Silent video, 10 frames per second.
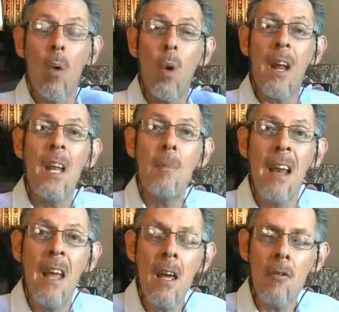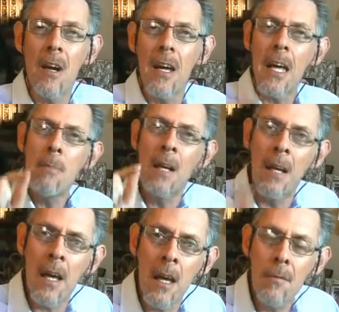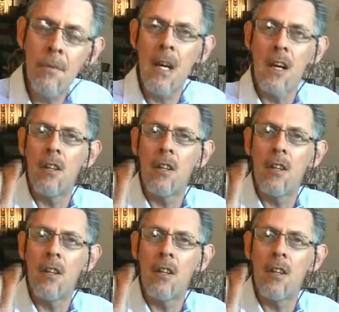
What did he believe? He believed